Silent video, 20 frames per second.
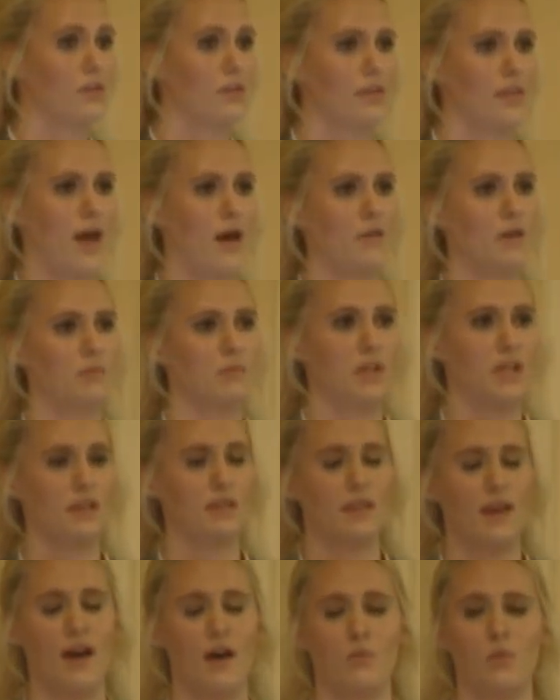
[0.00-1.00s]
that would mean
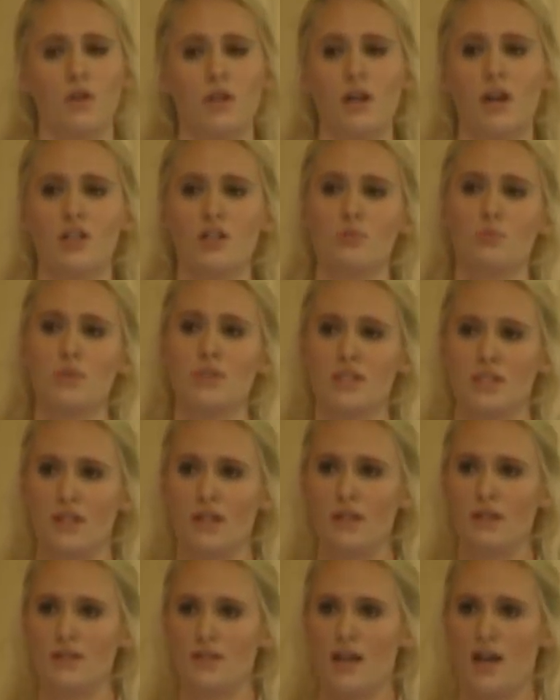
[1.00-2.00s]
that 100%
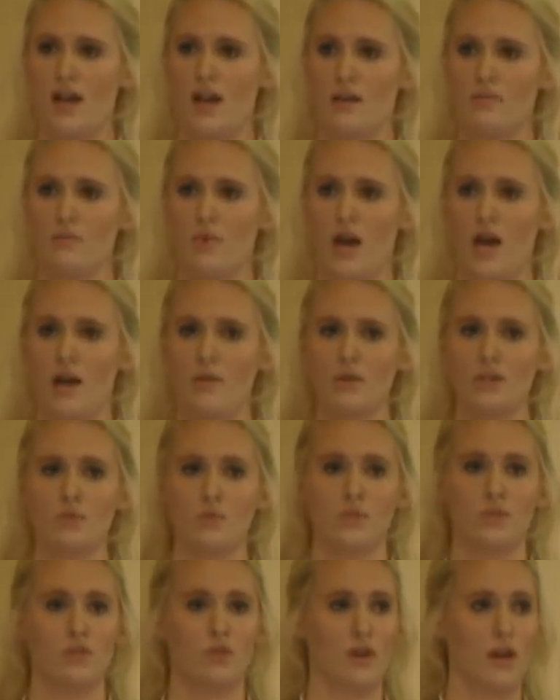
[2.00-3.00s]
of the time IBIS
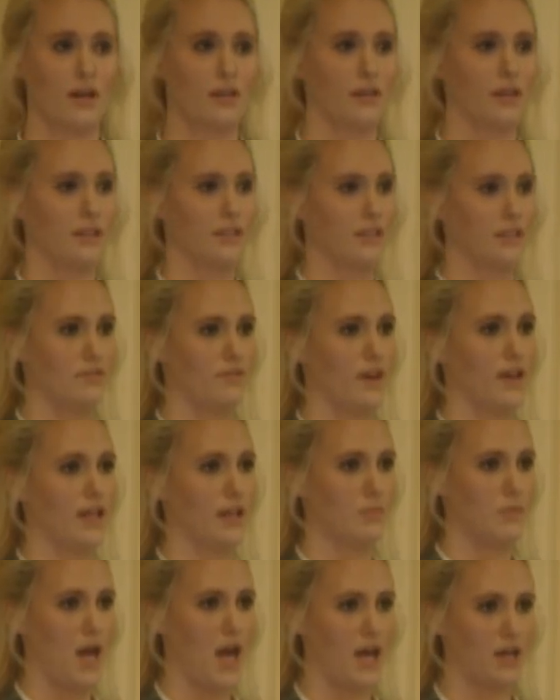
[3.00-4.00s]
was correctly identifying
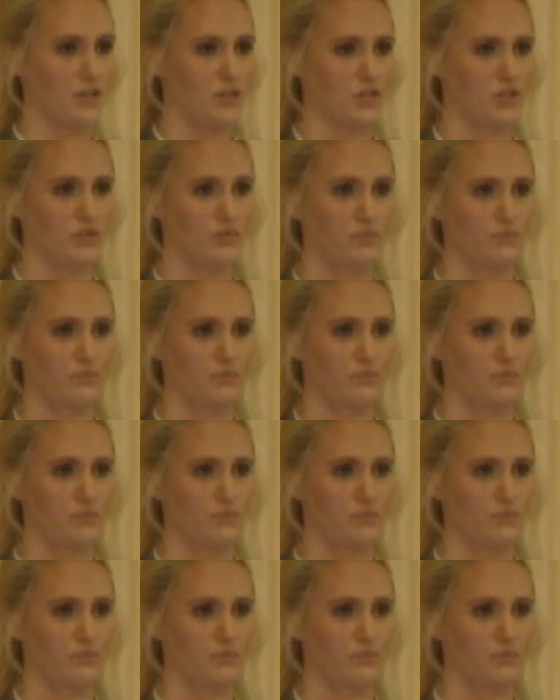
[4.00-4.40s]
a match.